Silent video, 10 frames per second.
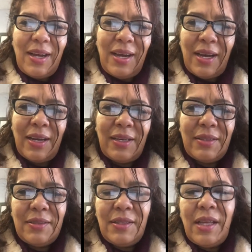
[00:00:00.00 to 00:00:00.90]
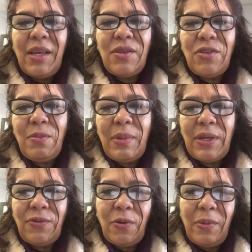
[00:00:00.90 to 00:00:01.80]
Uh, thank you so much
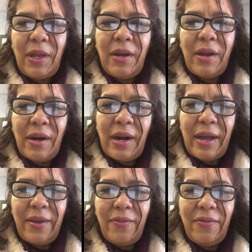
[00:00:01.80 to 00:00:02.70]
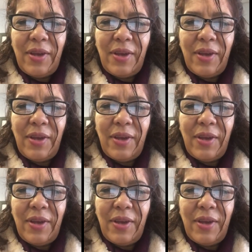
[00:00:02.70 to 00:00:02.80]
for being alive.